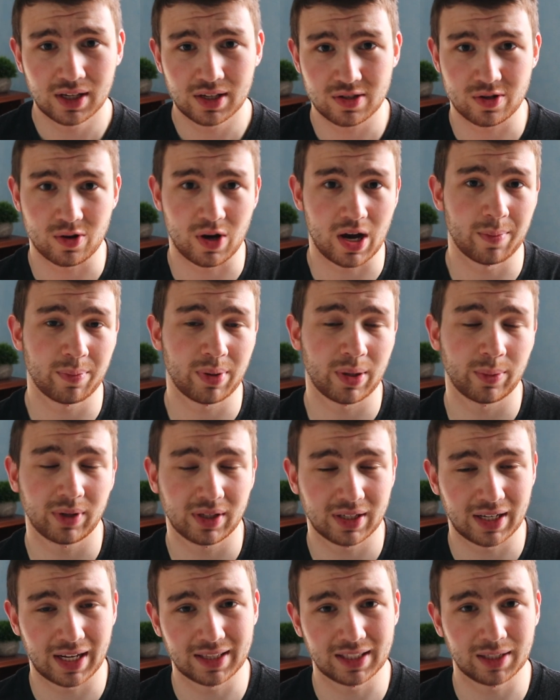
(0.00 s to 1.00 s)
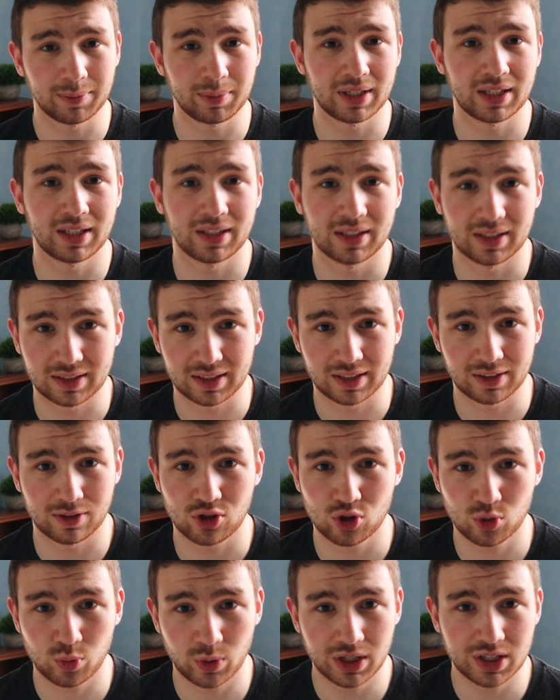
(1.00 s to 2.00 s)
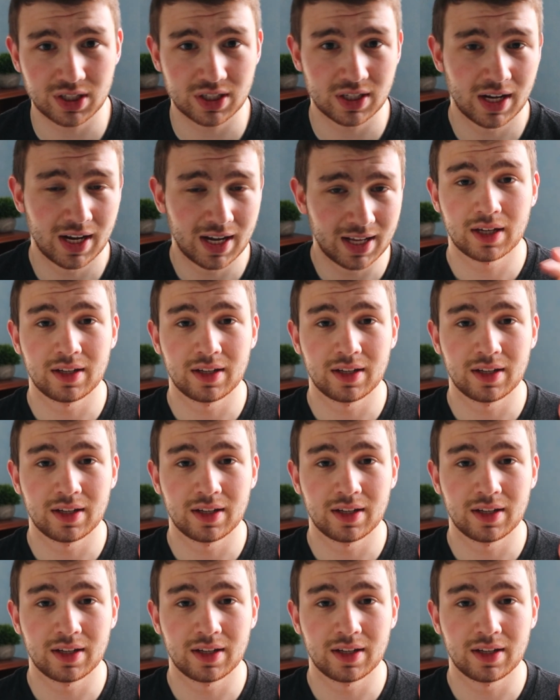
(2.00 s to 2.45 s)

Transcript: So I'm probably going to end up getting a Nintendo Switch.